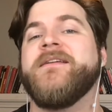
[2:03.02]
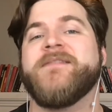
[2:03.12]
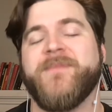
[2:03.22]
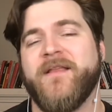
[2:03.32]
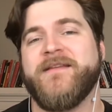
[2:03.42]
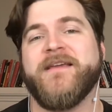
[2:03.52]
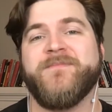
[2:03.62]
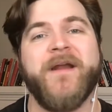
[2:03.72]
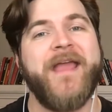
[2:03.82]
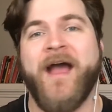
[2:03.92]
is something that takes
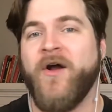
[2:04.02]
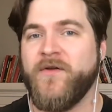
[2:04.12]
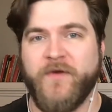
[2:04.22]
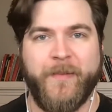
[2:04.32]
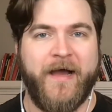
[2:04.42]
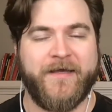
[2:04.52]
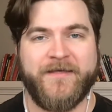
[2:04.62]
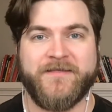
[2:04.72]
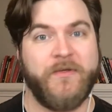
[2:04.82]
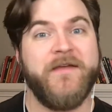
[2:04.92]
money out of your
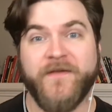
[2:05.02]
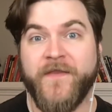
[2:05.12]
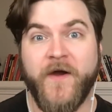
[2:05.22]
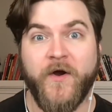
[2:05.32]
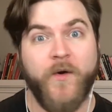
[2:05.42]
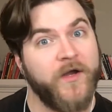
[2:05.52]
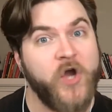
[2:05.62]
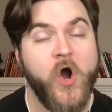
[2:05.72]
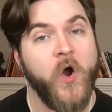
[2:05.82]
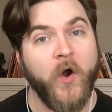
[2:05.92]
pocket. So even though a
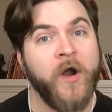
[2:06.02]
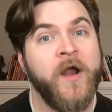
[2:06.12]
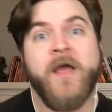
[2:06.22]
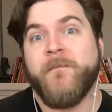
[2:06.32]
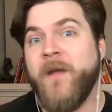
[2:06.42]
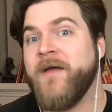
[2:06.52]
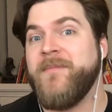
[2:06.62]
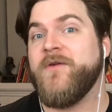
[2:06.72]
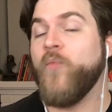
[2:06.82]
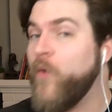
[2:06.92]
car might
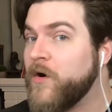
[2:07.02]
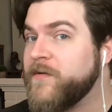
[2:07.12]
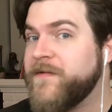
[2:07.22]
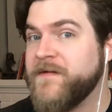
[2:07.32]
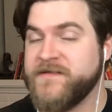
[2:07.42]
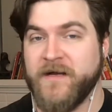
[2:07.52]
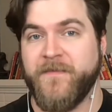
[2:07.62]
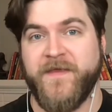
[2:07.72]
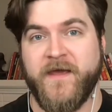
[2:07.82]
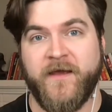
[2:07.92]
be worth
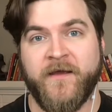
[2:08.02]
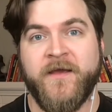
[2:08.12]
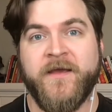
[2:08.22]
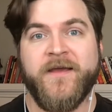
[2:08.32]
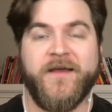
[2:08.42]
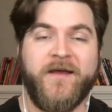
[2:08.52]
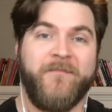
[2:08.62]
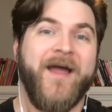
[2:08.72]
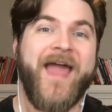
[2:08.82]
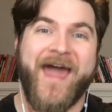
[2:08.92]
something, uh,
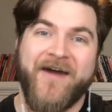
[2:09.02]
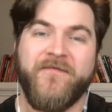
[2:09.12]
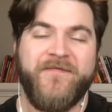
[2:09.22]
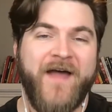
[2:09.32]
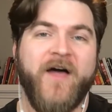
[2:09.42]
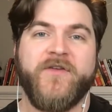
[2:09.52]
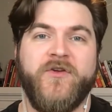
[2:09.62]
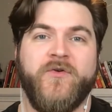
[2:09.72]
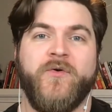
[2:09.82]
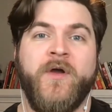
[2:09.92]
might have
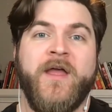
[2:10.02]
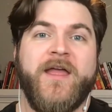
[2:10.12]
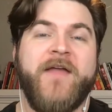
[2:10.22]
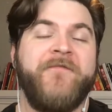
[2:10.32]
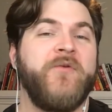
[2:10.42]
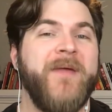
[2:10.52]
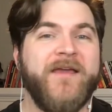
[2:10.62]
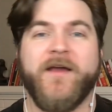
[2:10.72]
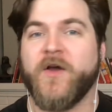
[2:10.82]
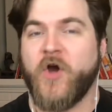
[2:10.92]
value, if you're
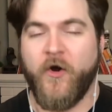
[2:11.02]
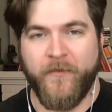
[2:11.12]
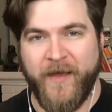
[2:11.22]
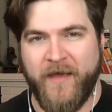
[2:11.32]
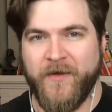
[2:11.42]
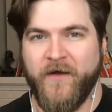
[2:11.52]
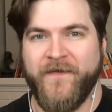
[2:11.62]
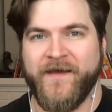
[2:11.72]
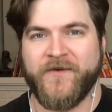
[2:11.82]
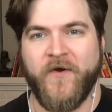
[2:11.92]
making a car payment on
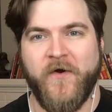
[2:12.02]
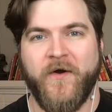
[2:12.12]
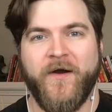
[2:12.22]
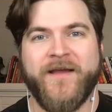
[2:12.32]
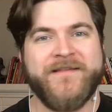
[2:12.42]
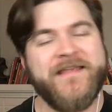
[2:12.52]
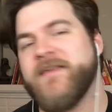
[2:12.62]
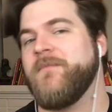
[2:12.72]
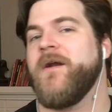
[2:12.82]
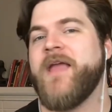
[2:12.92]
that car, it's
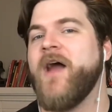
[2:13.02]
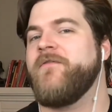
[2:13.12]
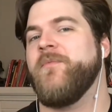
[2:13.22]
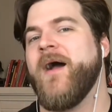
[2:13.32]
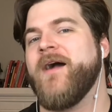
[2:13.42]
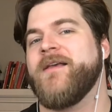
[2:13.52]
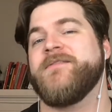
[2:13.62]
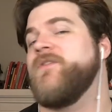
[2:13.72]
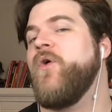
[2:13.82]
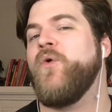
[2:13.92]
taking money out of your pocket.
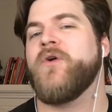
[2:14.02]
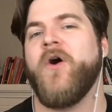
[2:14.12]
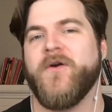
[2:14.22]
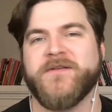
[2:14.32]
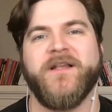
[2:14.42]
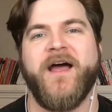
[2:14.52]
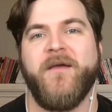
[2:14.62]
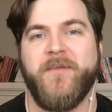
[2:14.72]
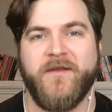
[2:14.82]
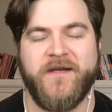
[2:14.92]
So the whole car is a
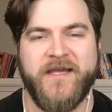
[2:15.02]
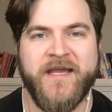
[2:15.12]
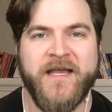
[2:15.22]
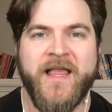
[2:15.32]
liability.